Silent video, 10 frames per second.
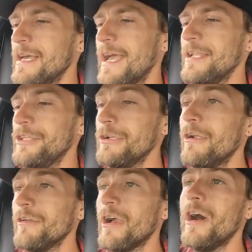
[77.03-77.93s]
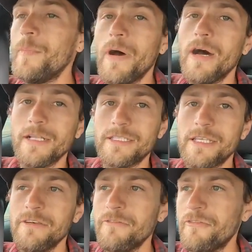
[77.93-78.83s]
and Euro Car Parts
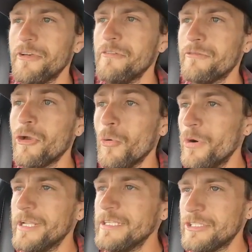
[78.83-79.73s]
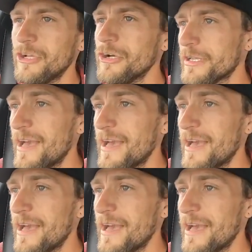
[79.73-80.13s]
have got one in stock.